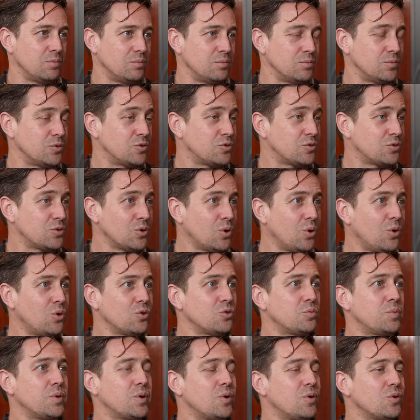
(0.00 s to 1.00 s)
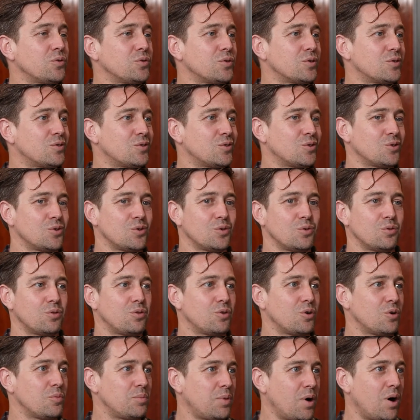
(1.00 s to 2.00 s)
stores, but also to
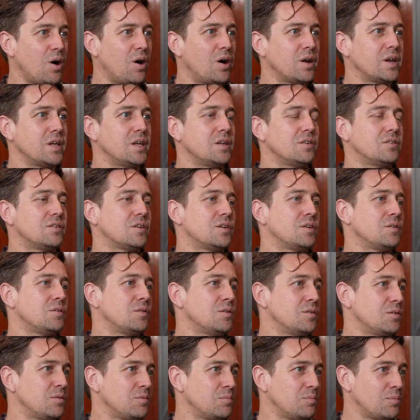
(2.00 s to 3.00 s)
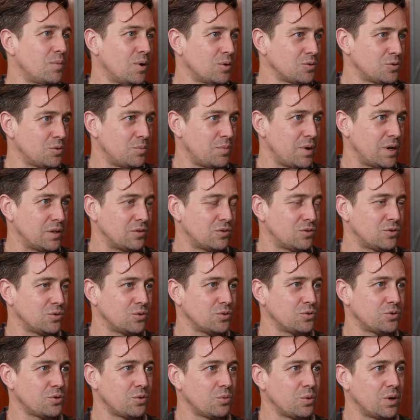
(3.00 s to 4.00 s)
third parties and multi-brand
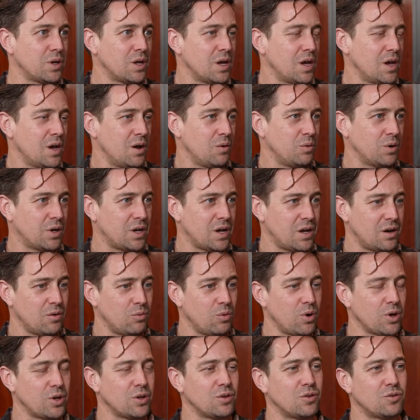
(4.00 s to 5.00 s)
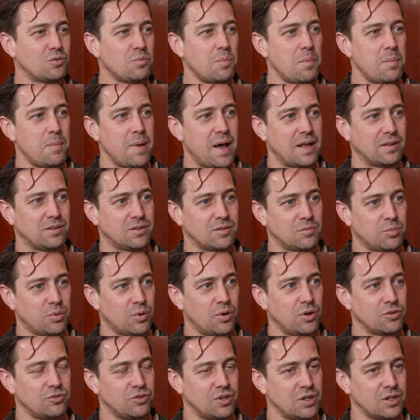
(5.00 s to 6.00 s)
stores. So we're kind of working on this massive
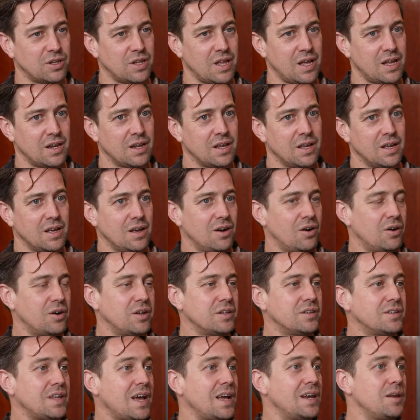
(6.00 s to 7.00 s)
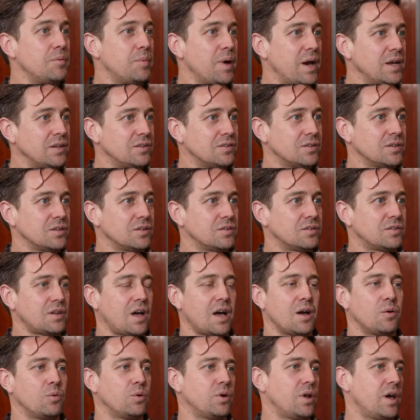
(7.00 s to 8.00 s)
project that on a daily basis,
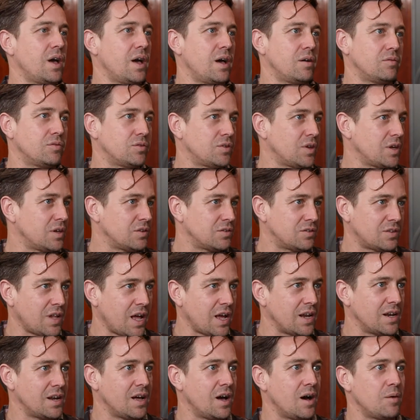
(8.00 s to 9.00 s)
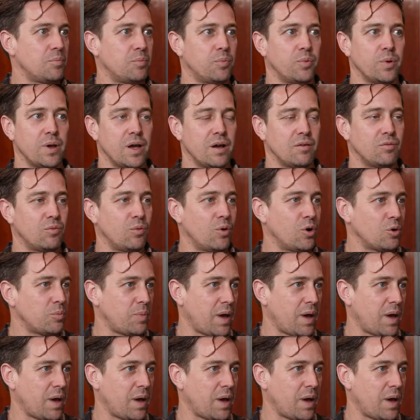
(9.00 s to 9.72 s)
I would have, say, a stand-up, we have work